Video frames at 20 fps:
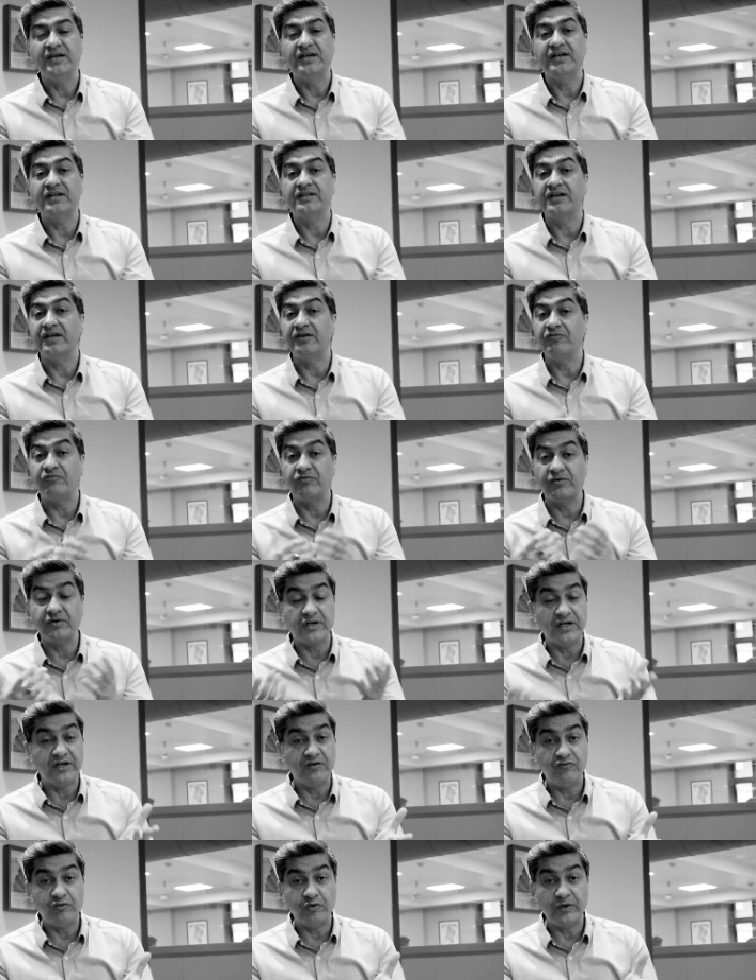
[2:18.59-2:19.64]
It can
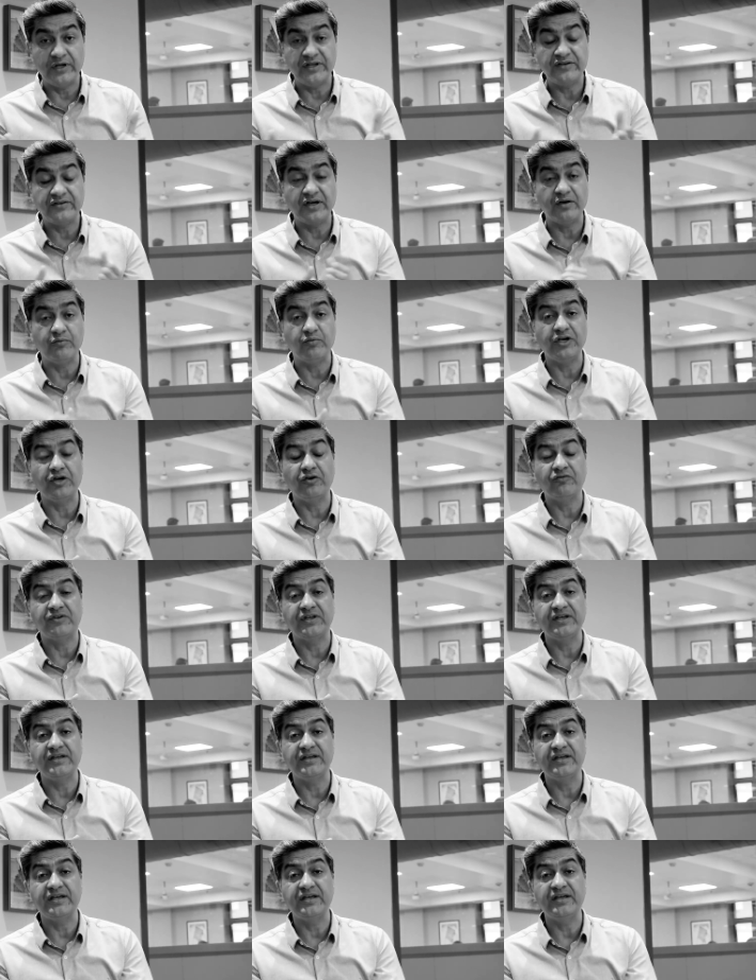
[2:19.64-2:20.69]
influence our way of
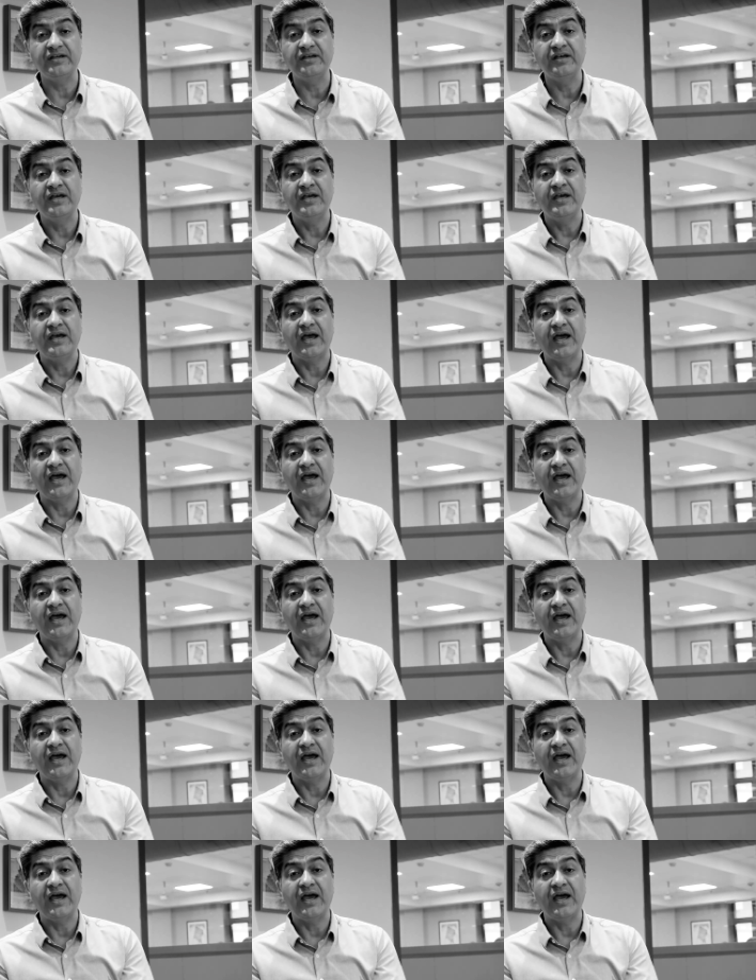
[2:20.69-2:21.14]
thinking.